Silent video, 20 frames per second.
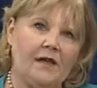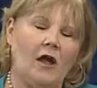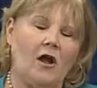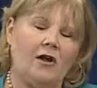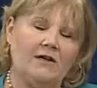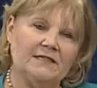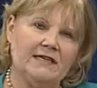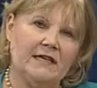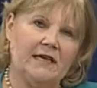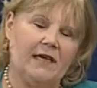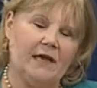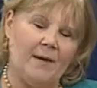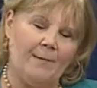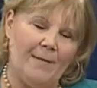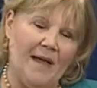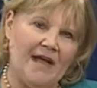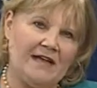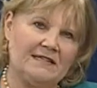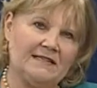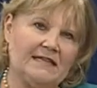are taking a
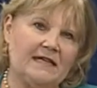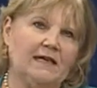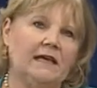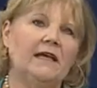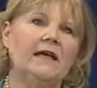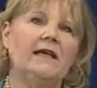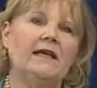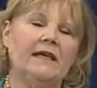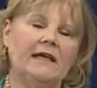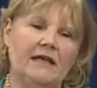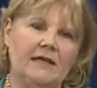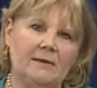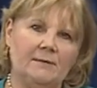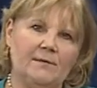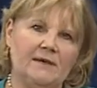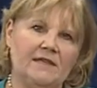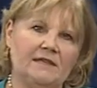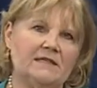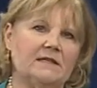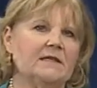backseat in
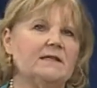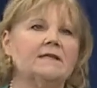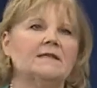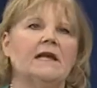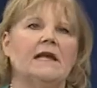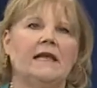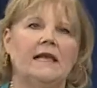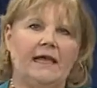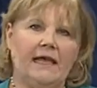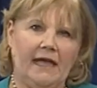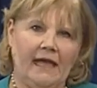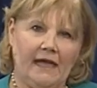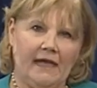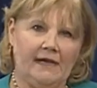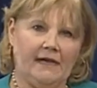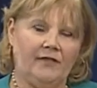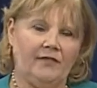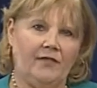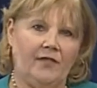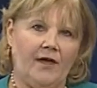business and
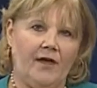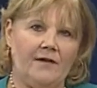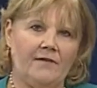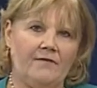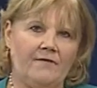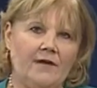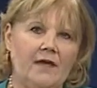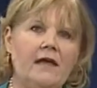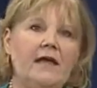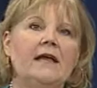in life.